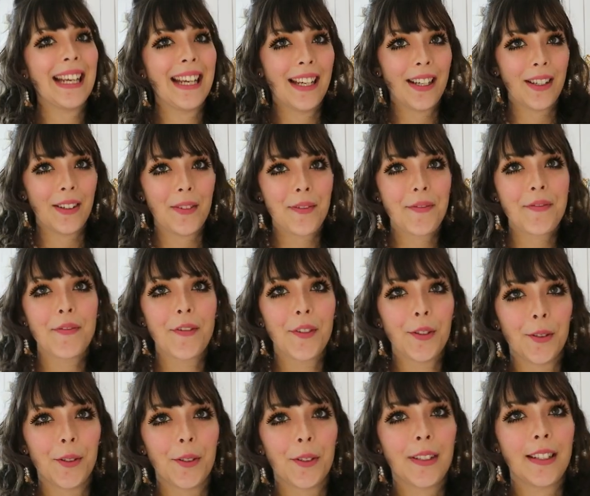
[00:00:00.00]
it
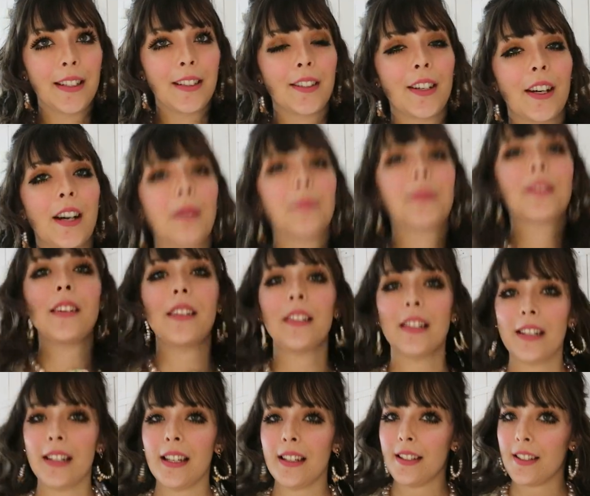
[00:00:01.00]
for the tops,
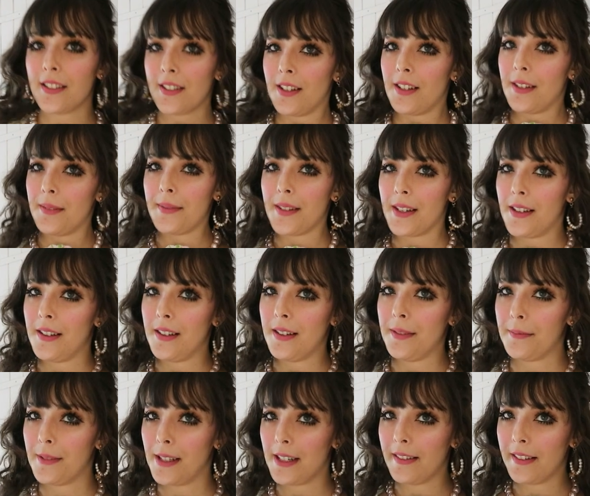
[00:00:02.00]
other than the top that
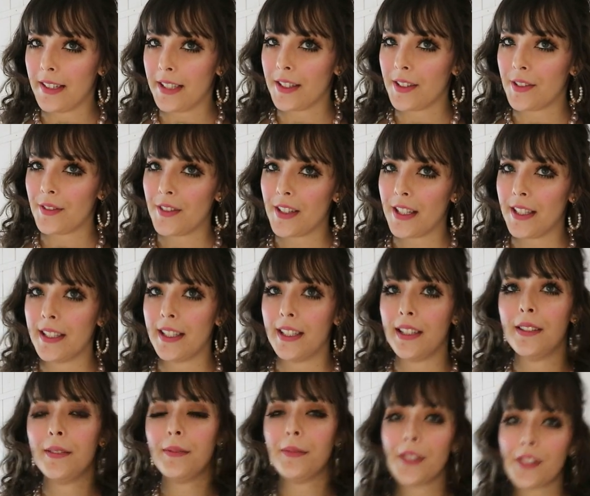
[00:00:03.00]
I'm wearing right
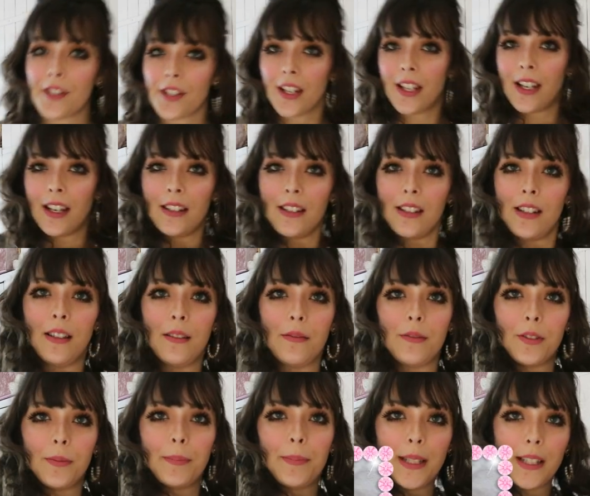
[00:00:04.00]
now, which again, I
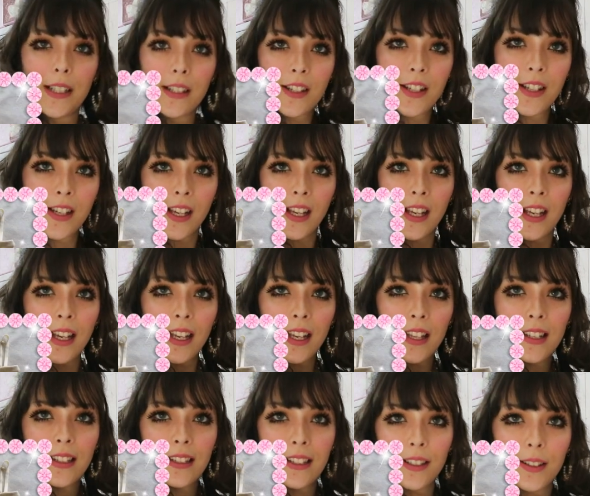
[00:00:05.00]
will put
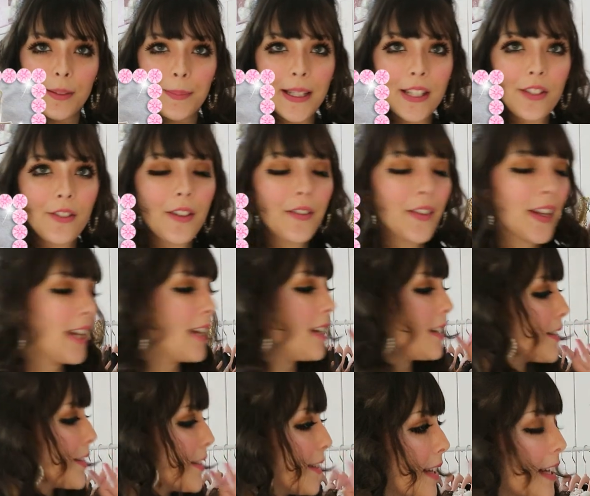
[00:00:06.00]
in a little picture over
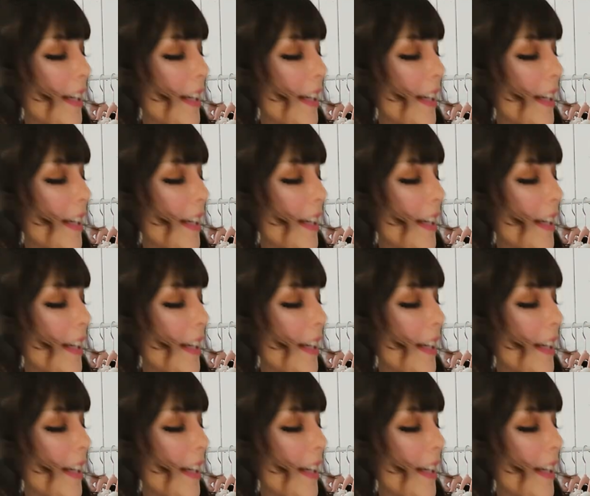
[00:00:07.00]
here so